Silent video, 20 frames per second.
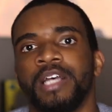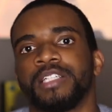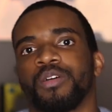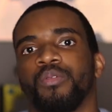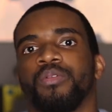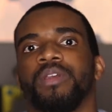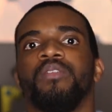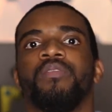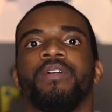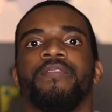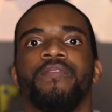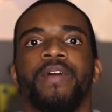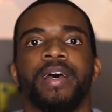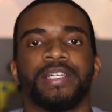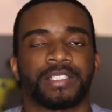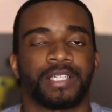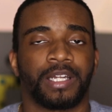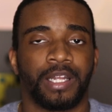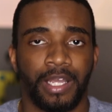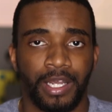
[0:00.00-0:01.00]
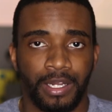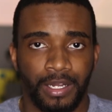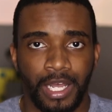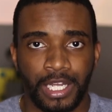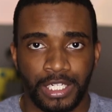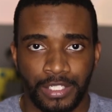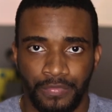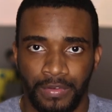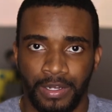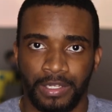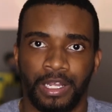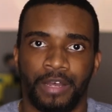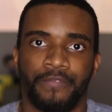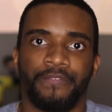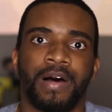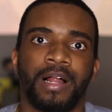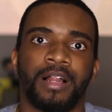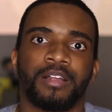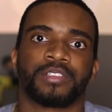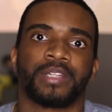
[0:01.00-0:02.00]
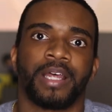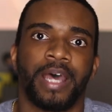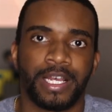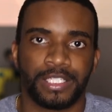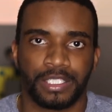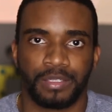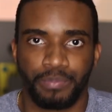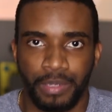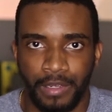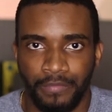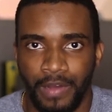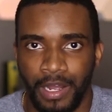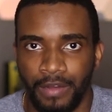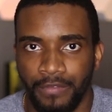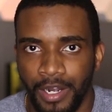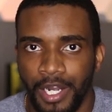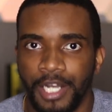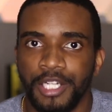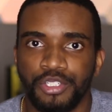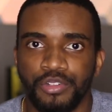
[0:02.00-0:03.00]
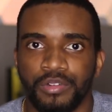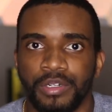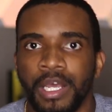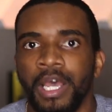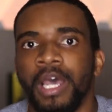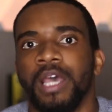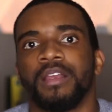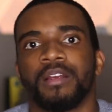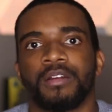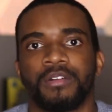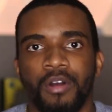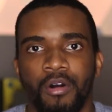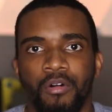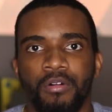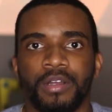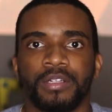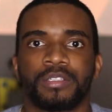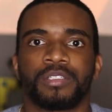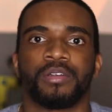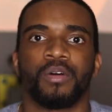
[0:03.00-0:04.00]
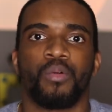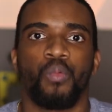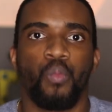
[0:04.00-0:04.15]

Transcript: So when you invest in an index fund that follows the S and P five hundred, you're going to,